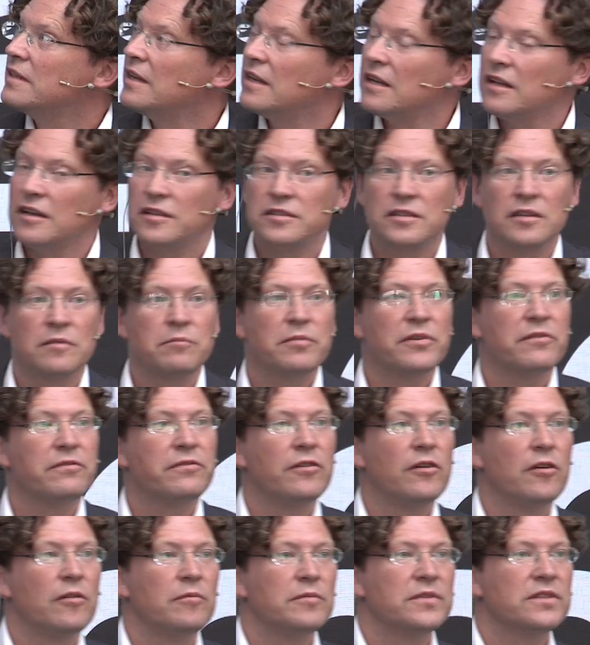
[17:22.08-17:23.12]
daylighting
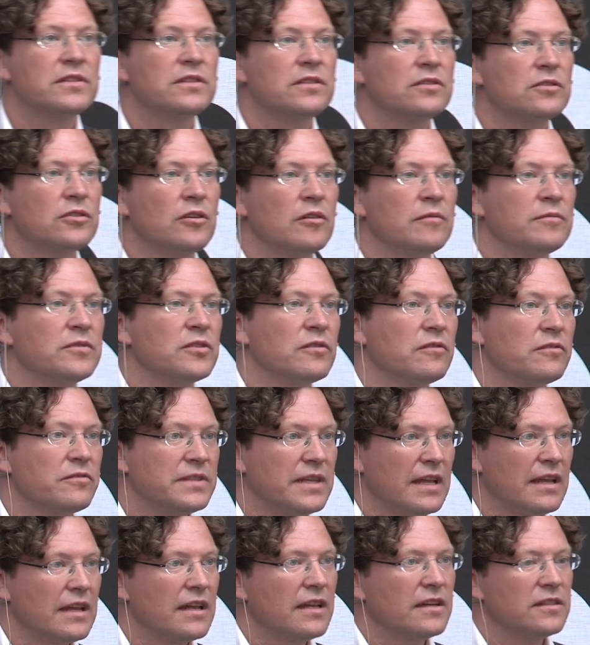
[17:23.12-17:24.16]
performance in terms of
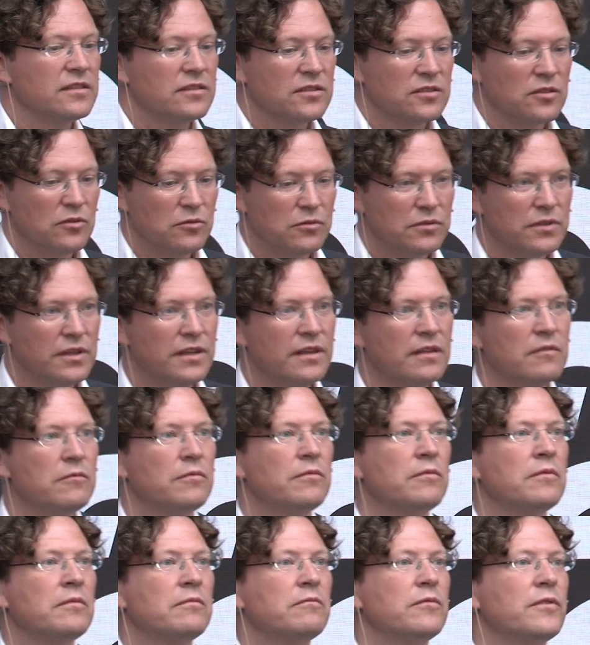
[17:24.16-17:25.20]
daylight zoning,
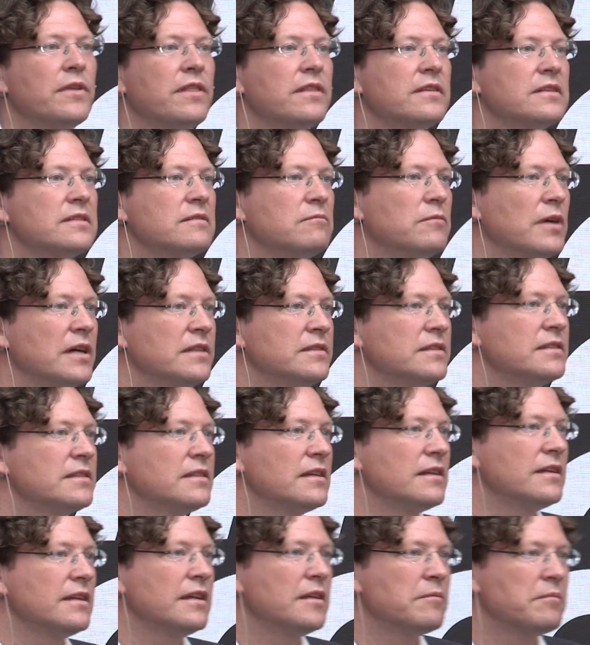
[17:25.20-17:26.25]
with this one
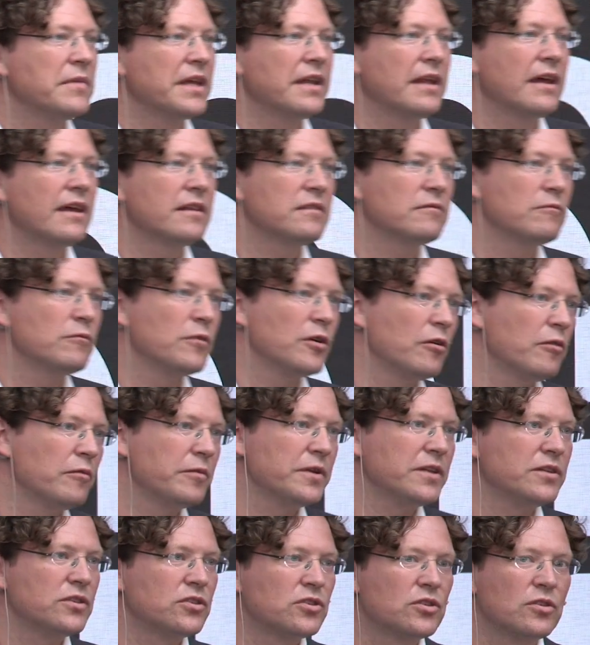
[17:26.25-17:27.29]
study in Manhattan, we
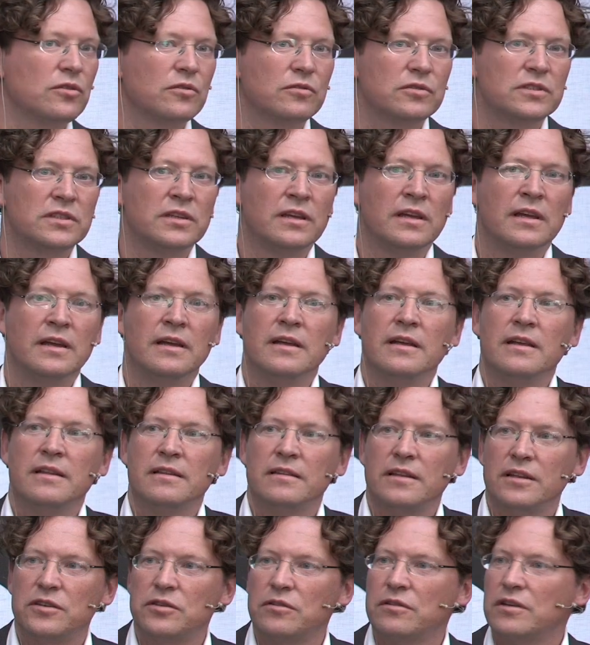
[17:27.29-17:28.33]
already showed
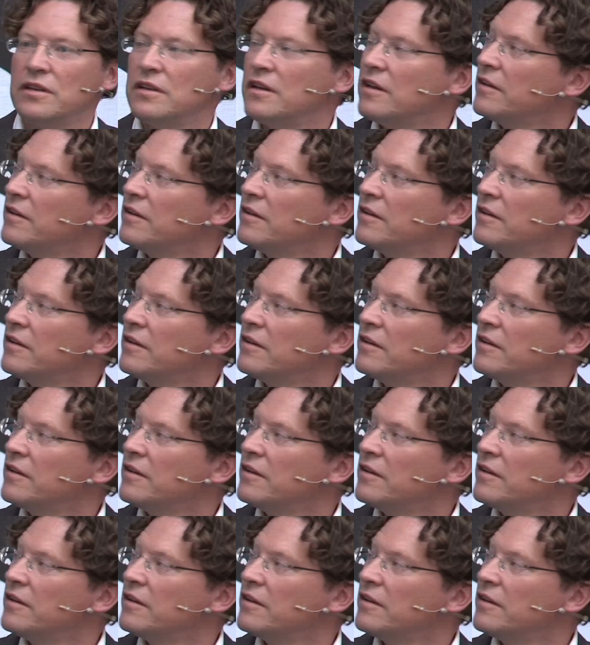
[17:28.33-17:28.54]
that you can